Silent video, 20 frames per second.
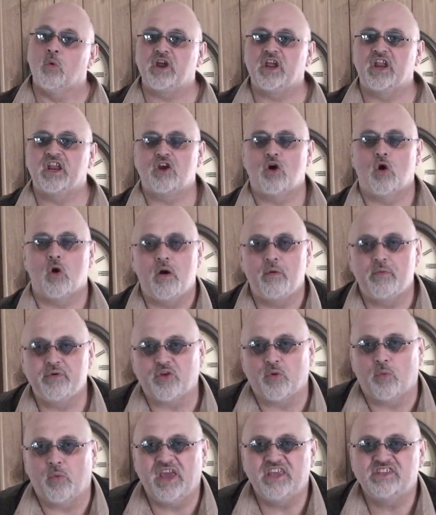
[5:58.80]
going to go on with the
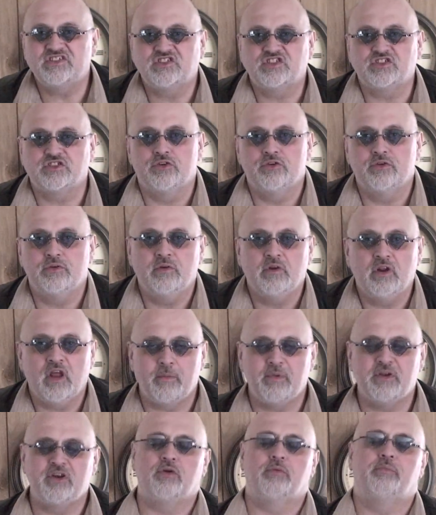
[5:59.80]
weights soon. I've
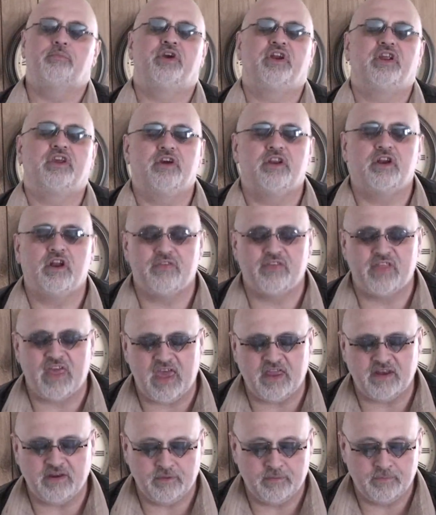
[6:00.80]
been doing pretty good on
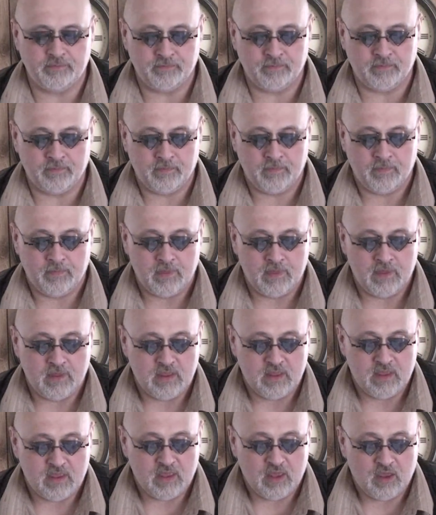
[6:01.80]
that.
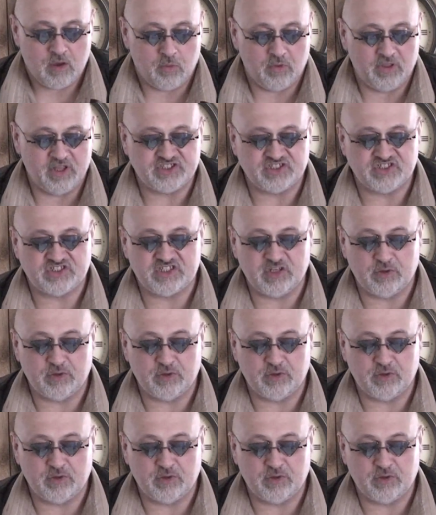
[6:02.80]
We'll let you see